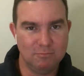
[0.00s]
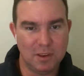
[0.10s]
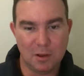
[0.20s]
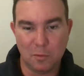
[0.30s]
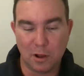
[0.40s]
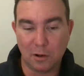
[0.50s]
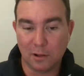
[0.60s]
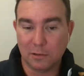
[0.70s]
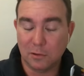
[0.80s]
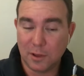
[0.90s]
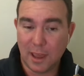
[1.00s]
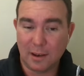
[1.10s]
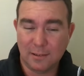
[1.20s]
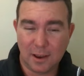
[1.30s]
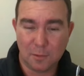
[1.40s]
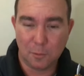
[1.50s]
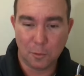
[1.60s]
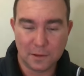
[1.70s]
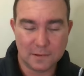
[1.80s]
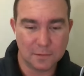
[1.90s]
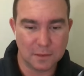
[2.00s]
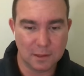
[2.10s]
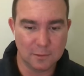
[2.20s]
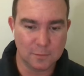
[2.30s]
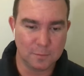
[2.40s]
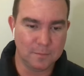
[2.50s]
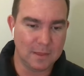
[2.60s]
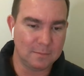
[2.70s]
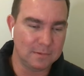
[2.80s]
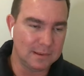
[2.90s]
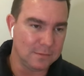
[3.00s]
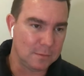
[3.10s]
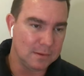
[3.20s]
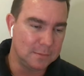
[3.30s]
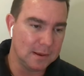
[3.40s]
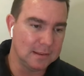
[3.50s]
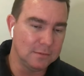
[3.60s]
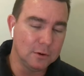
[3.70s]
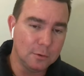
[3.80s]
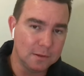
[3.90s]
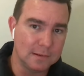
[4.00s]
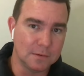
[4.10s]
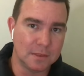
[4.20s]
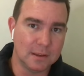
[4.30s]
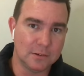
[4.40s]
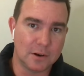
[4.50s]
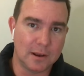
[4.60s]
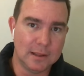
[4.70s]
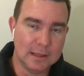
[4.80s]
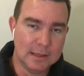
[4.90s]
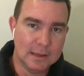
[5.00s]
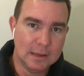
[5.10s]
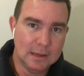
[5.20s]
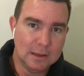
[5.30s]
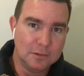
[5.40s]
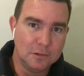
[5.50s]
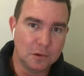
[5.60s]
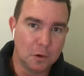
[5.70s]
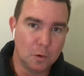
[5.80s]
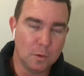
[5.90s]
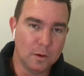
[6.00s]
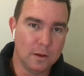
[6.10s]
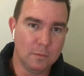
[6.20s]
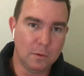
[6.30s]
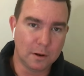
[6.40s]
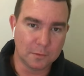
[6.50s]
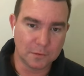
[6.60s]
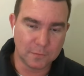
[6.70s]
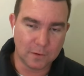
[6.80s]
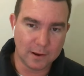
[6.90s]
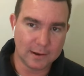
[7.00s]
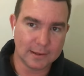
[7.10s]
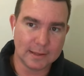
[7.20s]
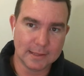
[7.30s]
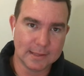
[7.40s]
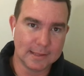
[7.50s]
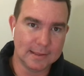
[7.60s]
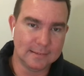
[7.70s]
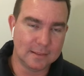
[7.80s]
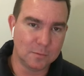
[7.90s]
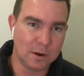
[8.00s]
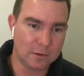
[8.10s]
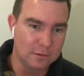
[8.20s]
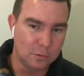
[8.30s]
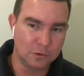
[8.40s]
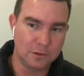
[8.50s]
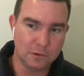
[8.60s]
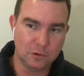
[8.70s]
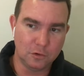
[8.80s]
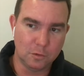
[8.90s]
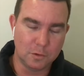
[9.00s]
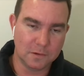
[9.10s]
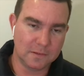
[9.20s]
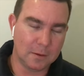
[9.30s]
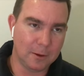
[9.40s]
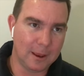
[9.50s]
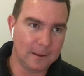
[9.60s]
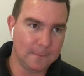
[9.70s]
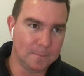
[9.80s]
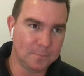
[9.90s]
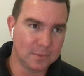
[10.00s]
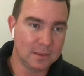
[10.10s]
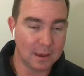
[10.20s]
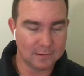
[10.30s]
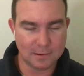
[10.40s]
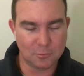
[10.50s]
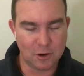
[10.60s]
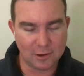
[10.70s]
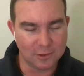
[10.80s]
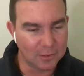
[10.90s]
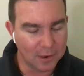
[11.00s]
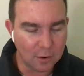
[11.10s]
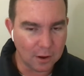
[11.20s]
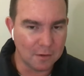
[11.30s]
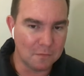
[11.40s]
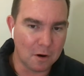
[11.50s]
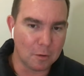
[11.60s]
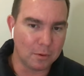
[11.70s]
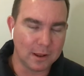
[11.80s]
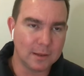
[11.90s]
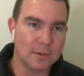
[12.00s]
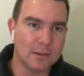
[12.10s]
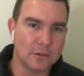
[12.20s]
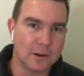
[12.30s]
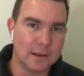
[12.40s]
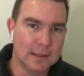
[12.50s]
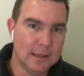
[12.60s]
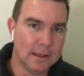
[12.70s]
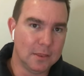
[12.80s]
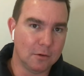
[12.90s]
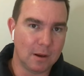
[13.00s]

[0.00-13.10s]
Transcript: you know, what I like to look at, you know, all those different things from that, the different perspectives and all these different things, right? So what I was finding is that when I was launching the shorts, they were getting, you know, some traction, and they're not going viral by any means, right? I'm